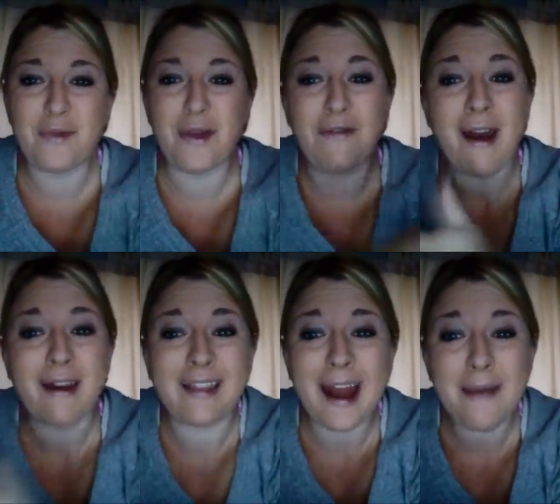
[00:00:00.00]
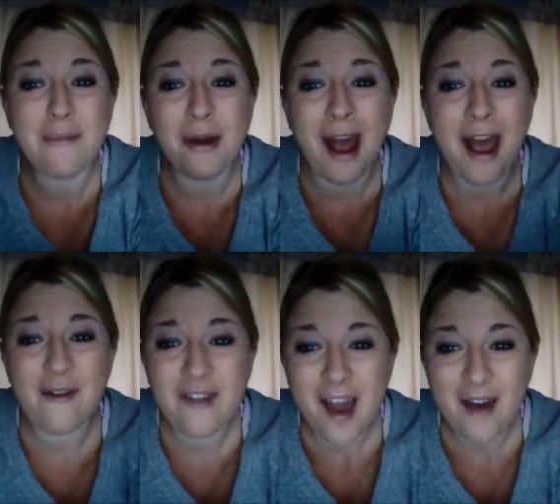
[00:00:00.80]
the fact that I put
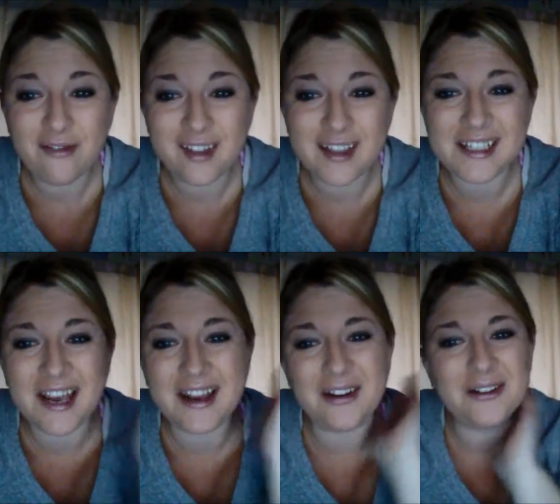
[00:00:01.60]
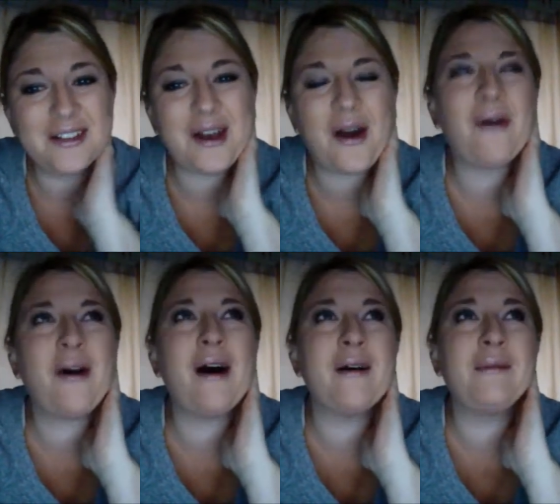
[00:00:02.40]
IVF in the title. So,
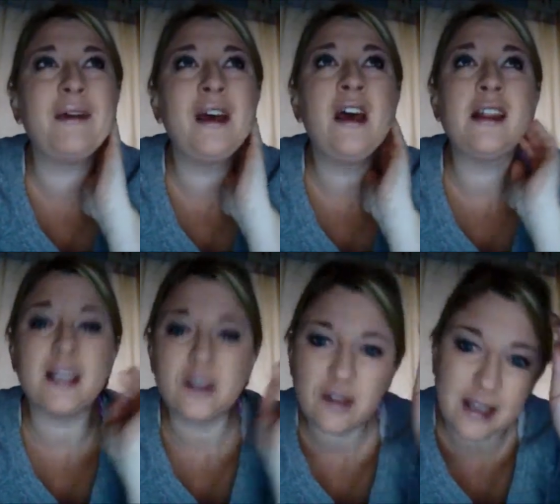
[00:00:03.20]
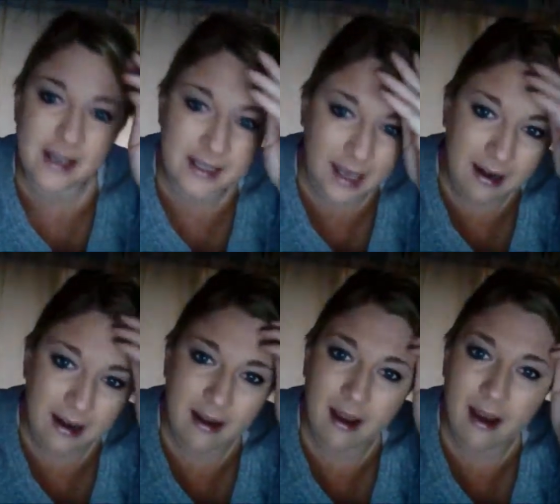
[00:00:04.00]
that's really
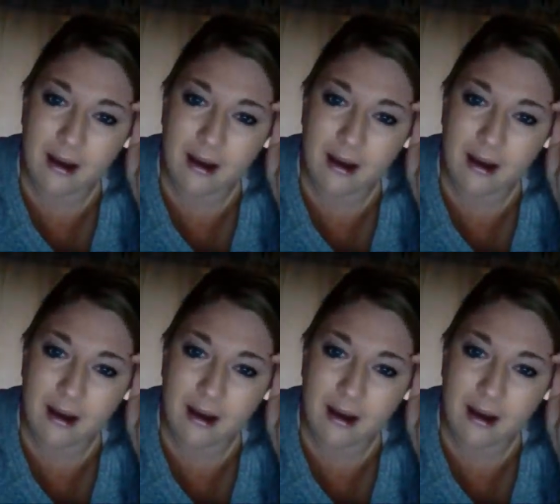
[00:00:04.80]
exciting.